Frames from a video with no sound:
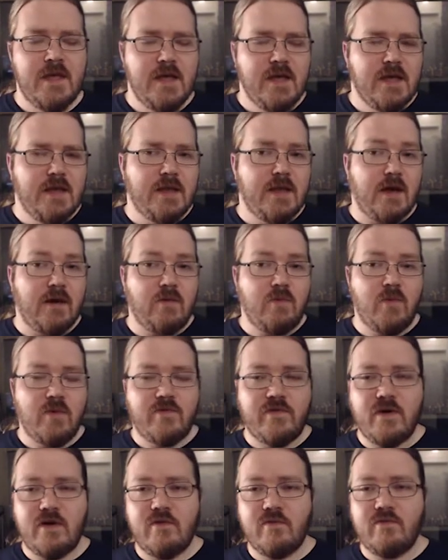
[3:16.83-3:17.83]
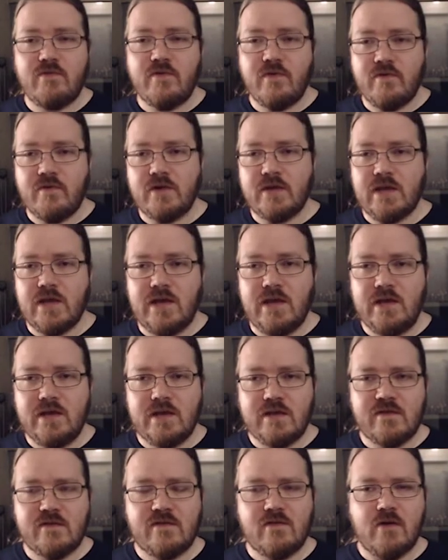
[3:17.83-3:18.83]
Now, without further delay,
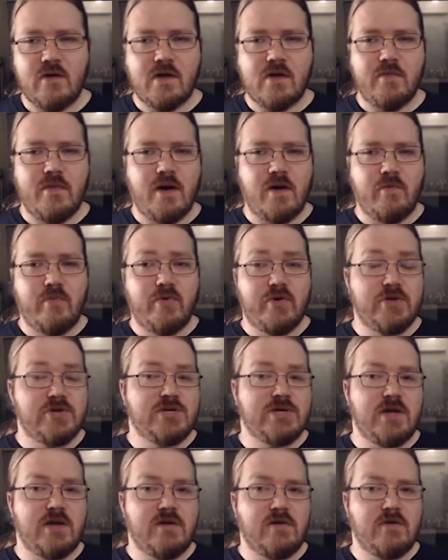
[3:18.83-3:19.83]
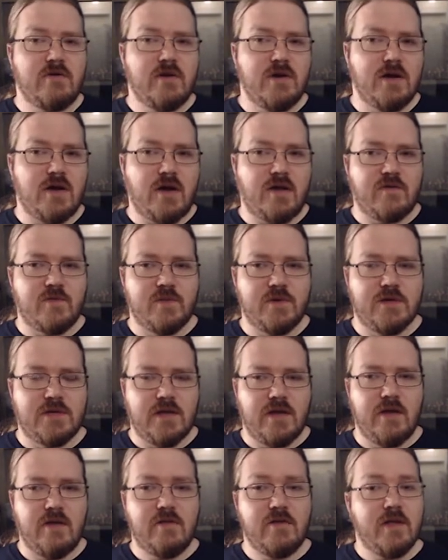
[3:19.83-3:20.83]
let's talk about Bryn Shander and Icewind
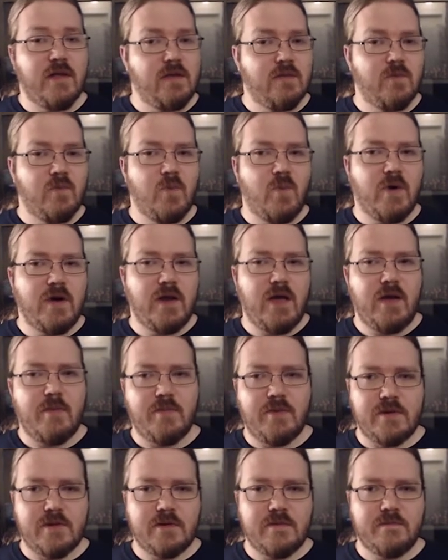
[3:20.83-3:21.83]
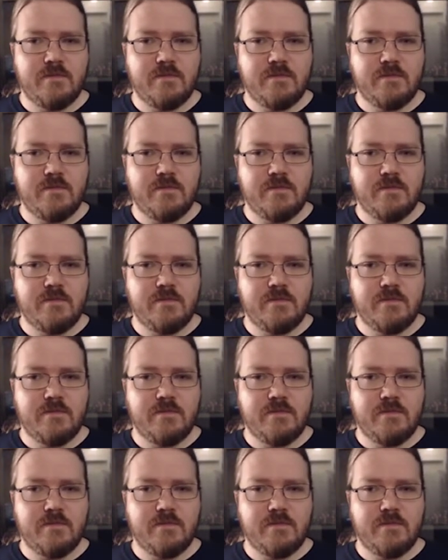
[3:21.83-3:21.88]
Dale and what happened.